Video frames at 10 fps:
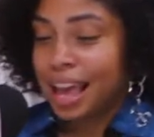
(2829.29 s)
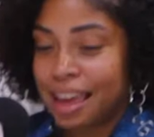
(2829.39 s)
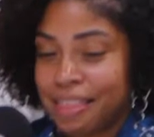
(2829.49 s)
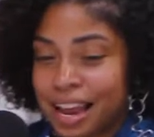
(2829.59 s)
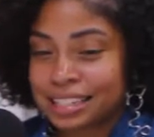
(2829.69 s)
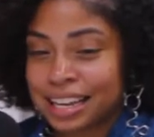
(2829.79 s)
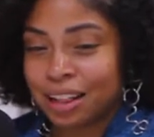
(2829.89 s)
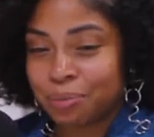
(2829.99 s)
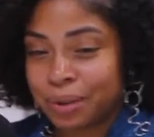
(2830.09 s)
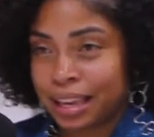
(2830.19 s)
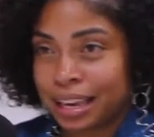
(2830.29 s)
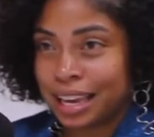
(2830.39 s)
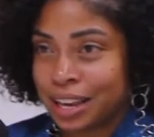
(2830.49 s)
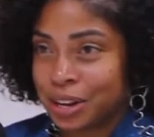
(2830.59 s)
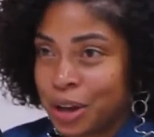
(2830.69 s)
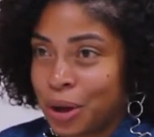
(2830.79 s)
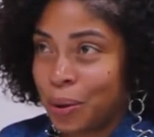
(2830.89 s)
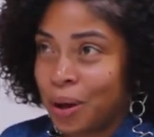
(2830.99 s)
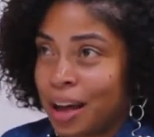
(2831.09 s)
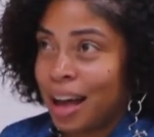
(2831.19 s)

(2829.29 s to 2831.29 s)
and they tell me, you know,